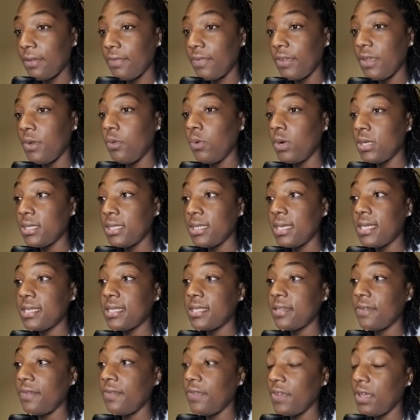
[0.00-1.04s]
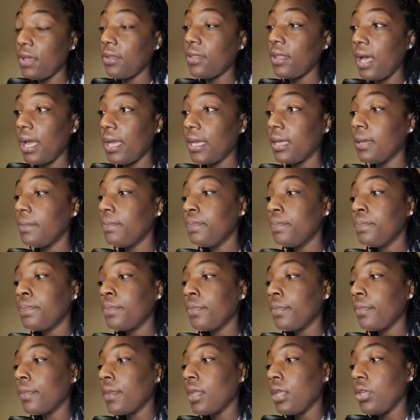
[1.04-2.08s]
He wants us to feel like,
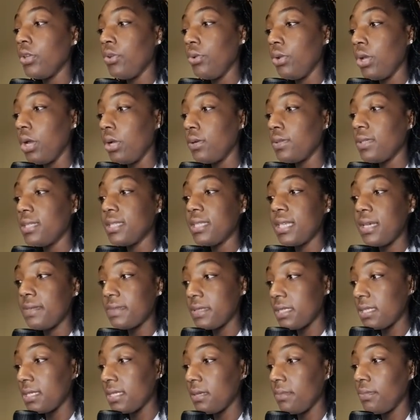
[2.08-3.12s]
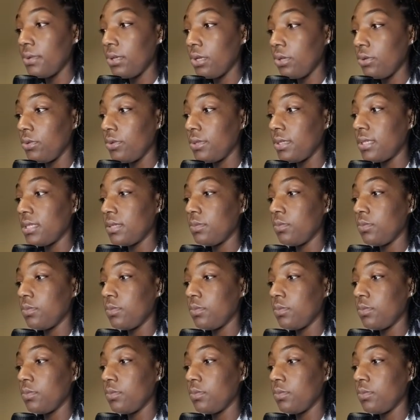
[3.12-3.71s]
substance abuse,